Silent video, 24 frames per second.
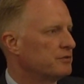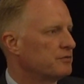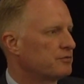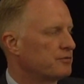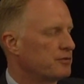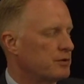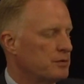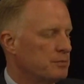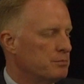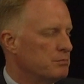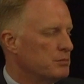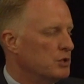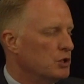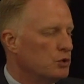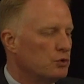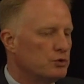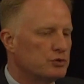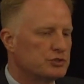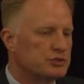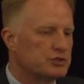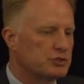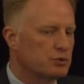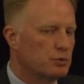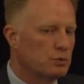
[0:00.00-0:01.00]
from middle
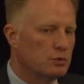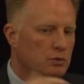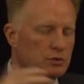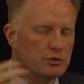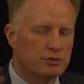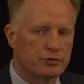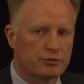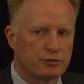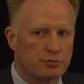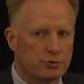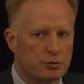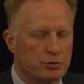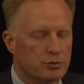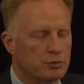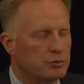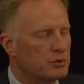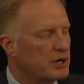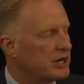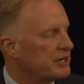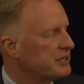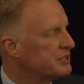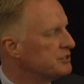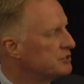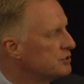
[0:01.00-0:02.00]
school through
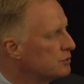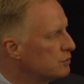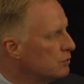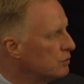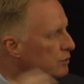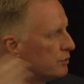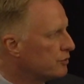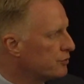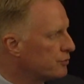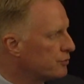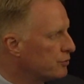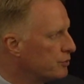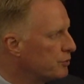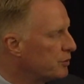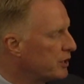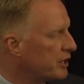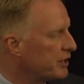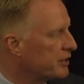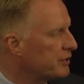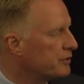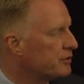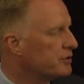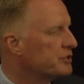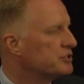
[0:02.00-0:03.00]
high school, through
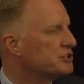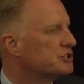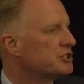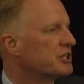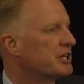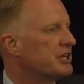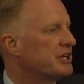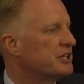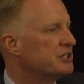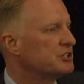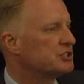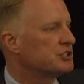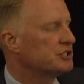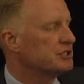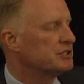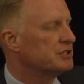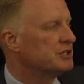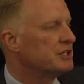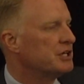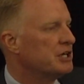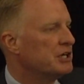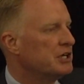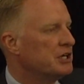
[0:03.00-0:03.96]
higher education,